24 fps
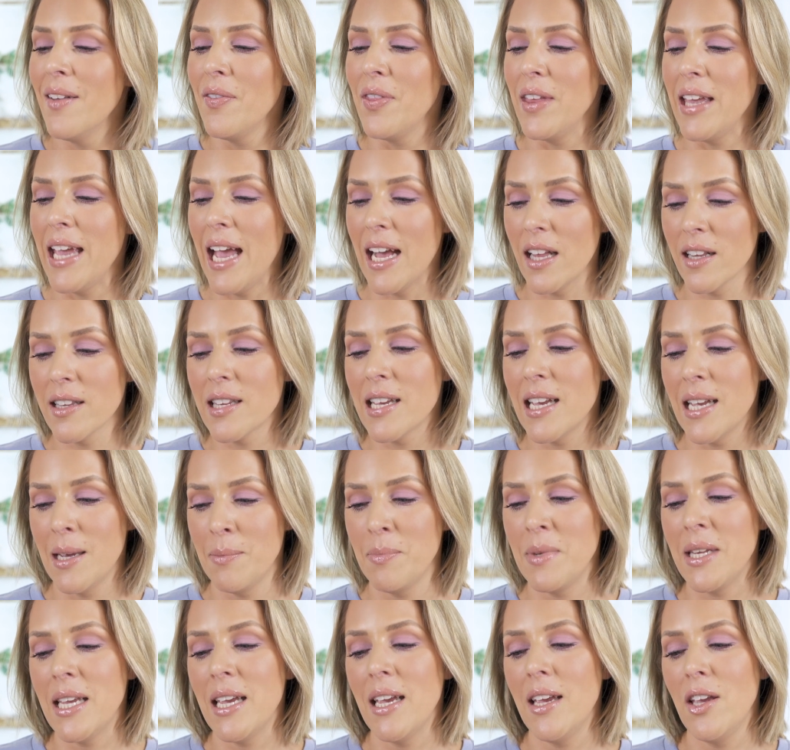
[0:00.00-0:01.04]
The
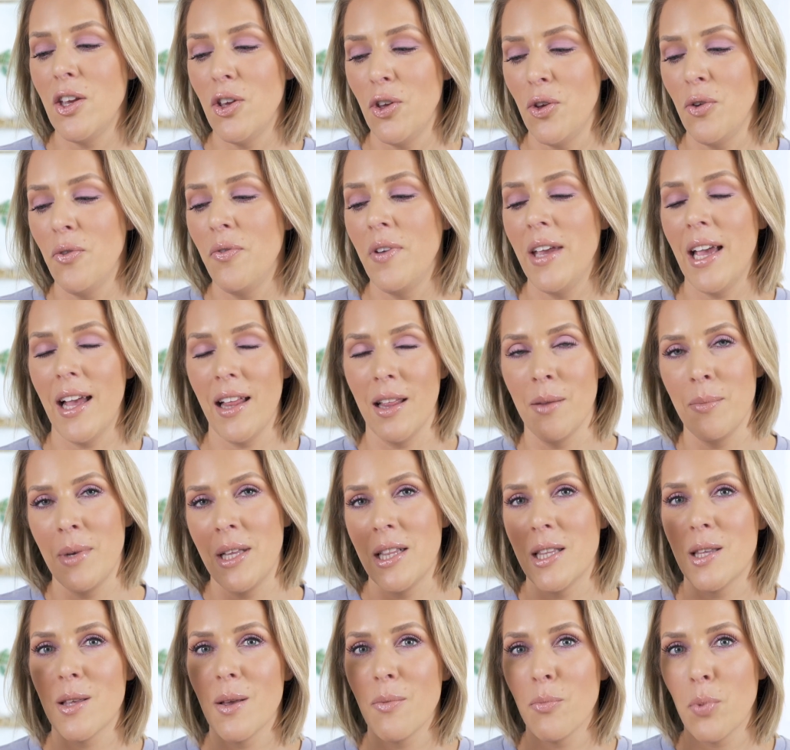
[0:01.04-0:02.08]
L2MD UV
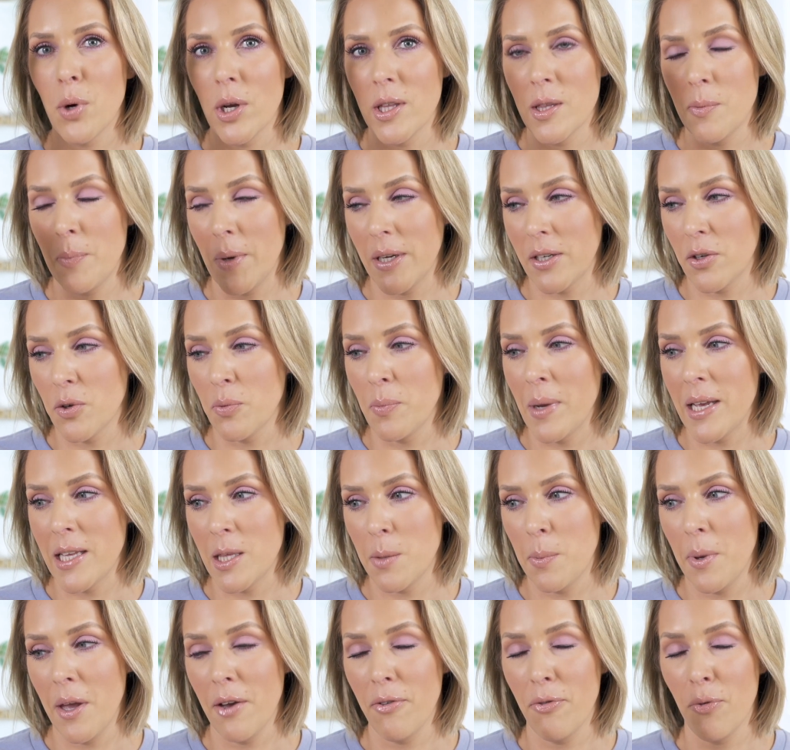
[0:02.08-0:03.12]
Elements Broad Spectrum
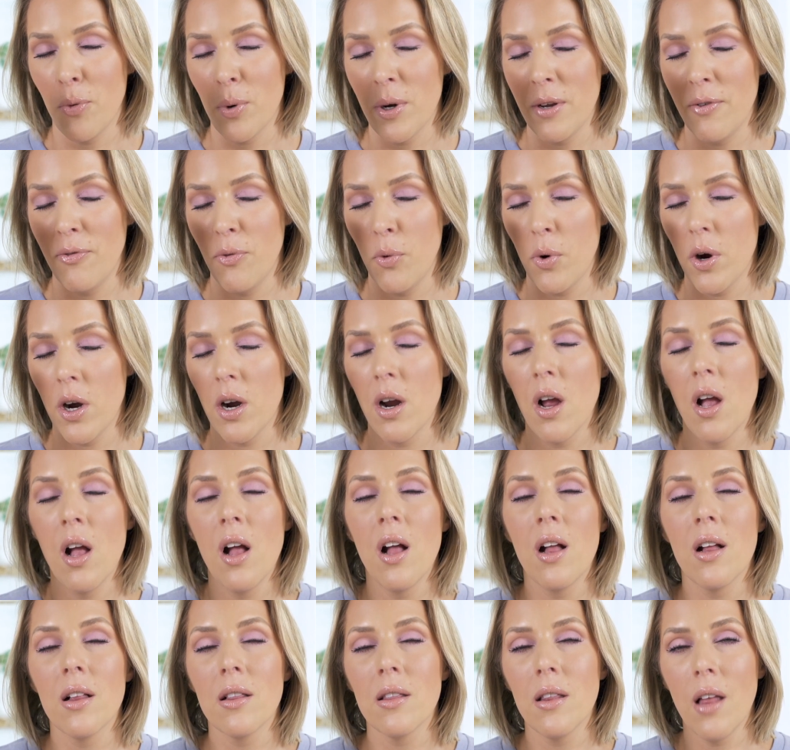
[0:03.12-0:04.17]
SPF 44.
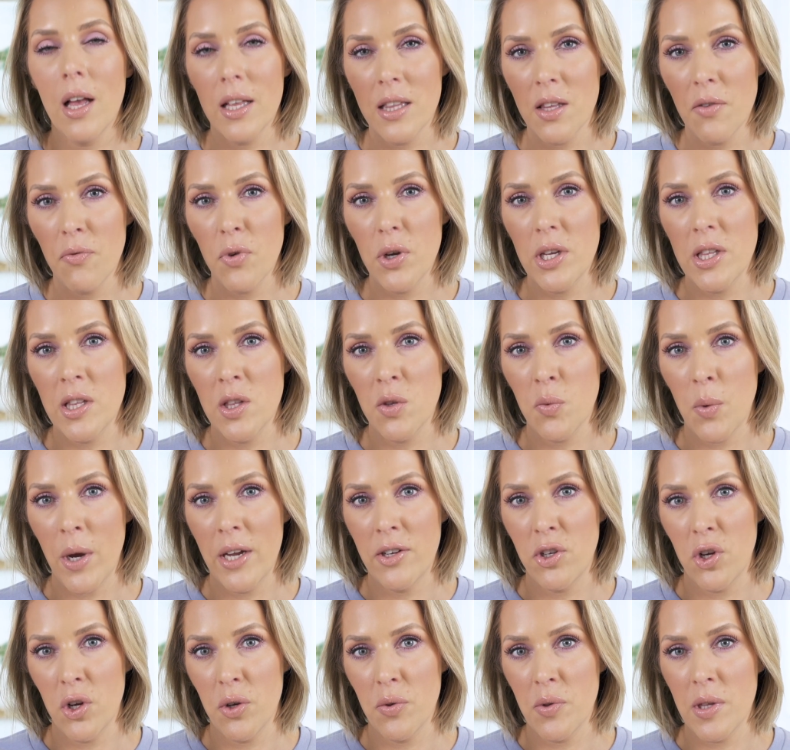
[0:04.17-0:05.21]
Lots of reasons why
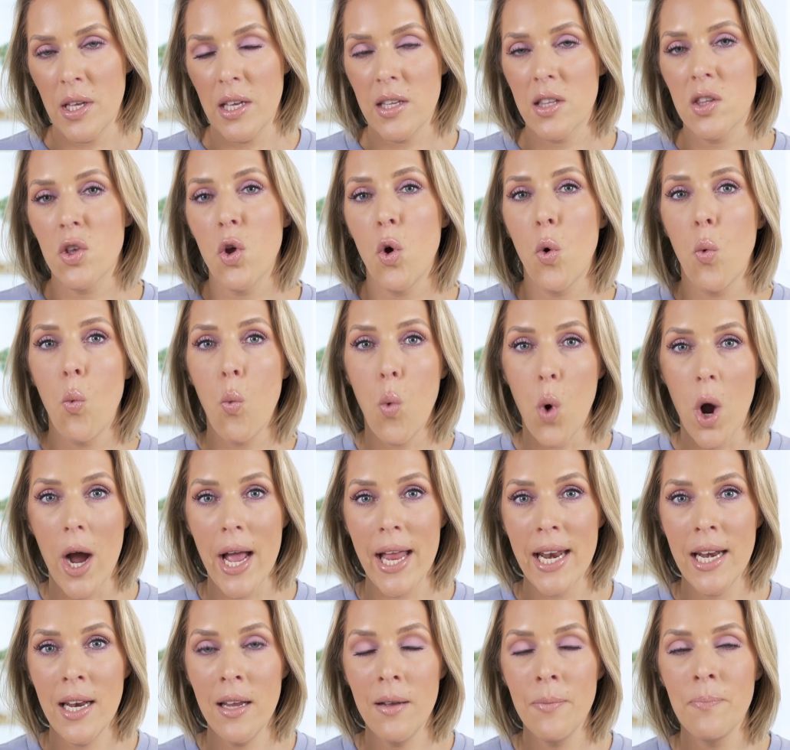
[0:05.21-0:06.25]
I chose this.
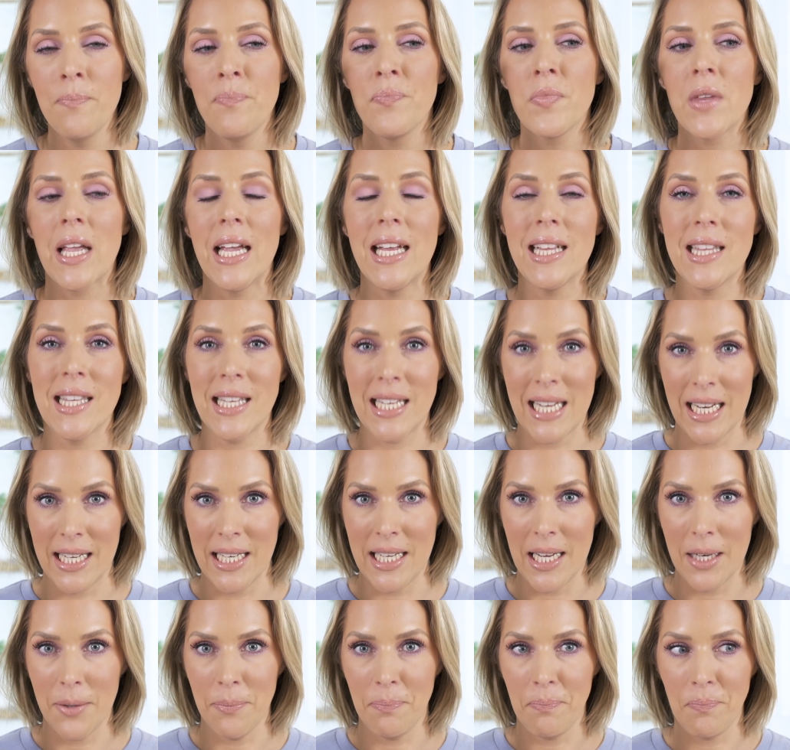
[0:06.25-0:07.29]
One, it's
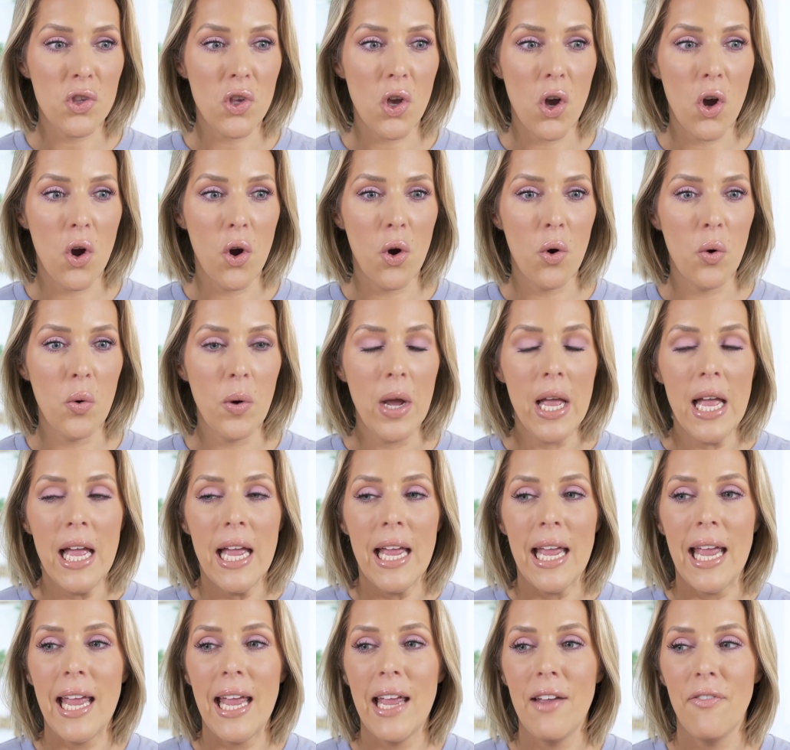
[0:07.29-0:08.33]
tinted. So
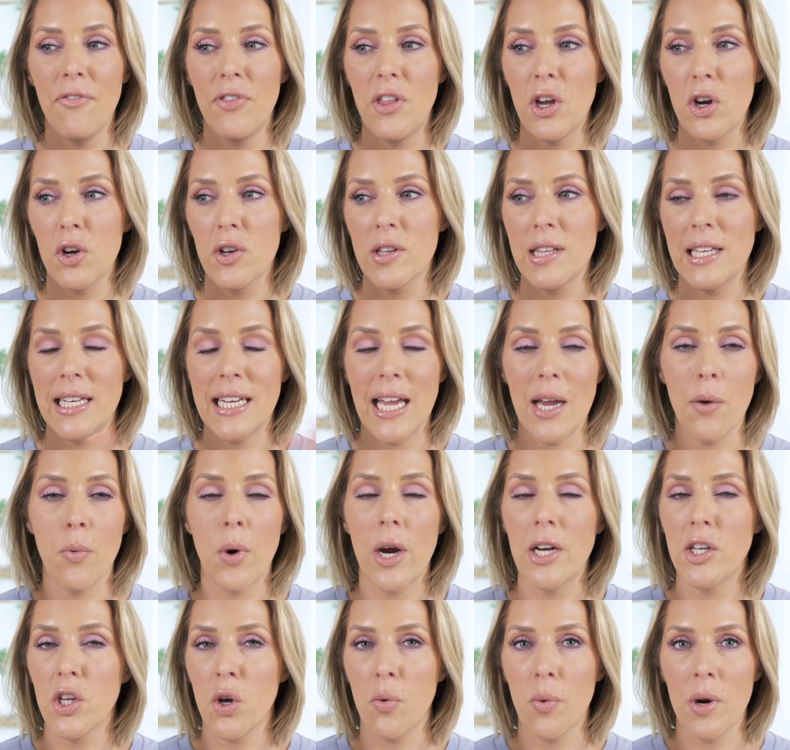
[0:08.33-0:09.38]
if there is a day where
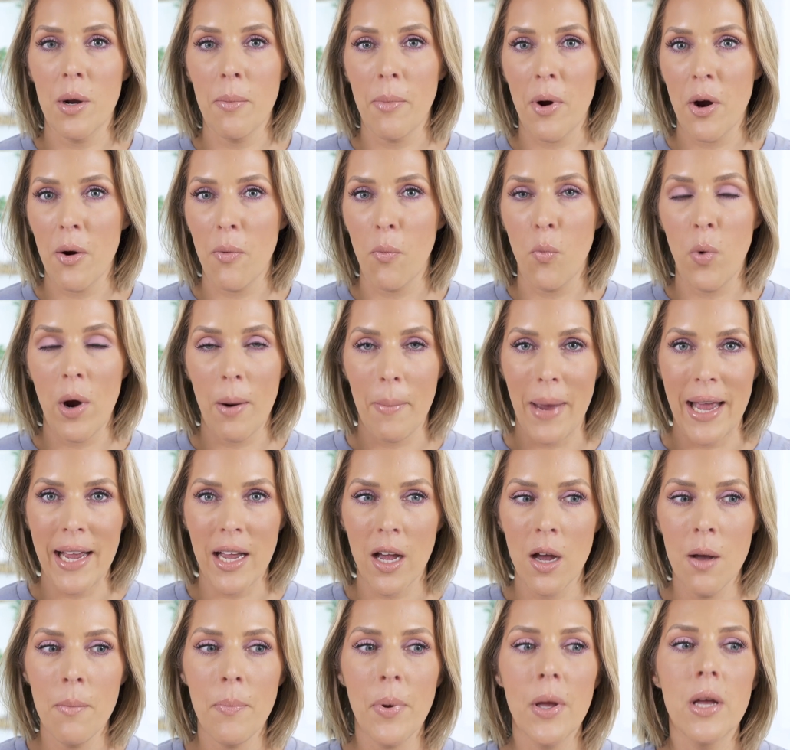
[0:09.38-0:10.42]
I don't want to wear
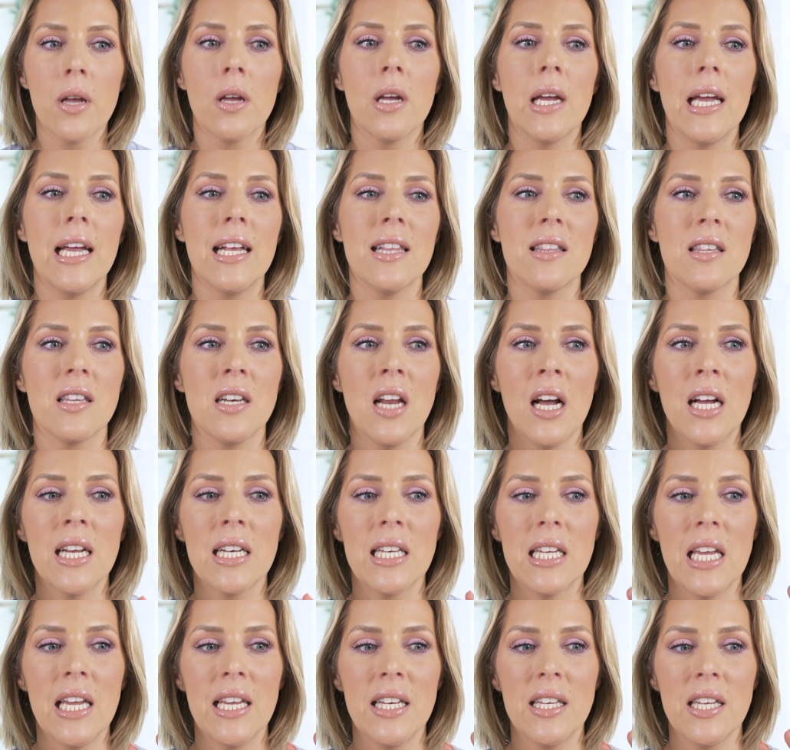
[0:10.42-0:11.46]
makeup, it's not
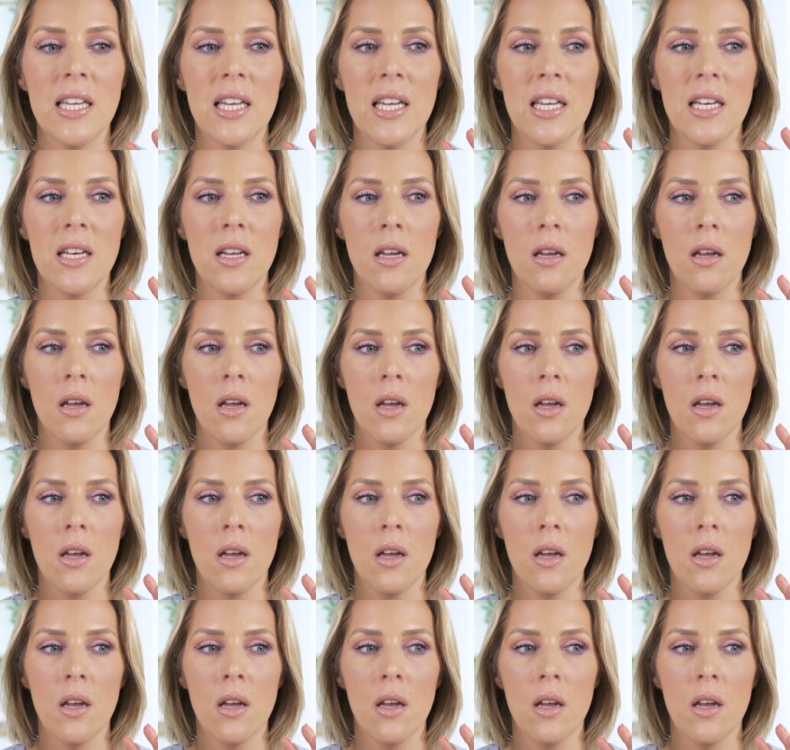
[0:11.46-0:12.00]
tinted